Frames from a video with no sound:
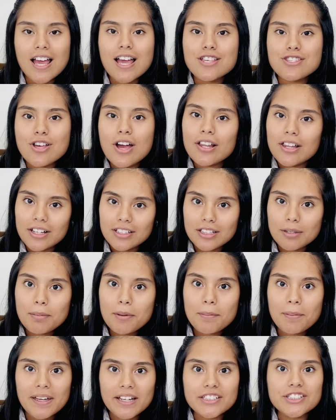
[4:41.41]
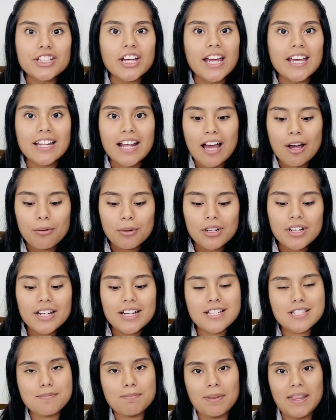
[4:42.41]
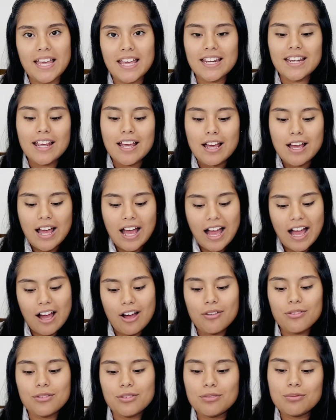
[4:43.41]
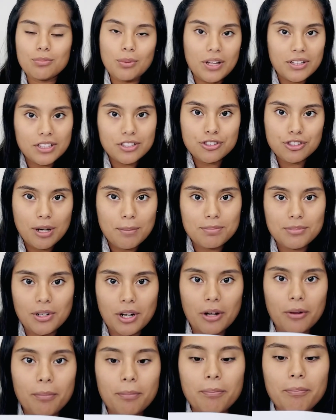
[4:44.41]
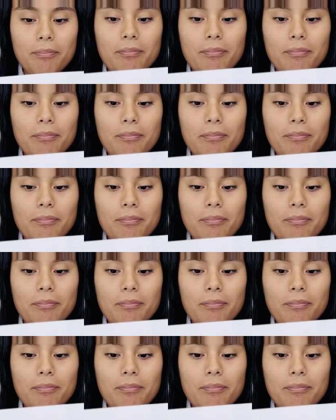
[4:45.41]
So I looked up a picture and now I want to explain the strep throat.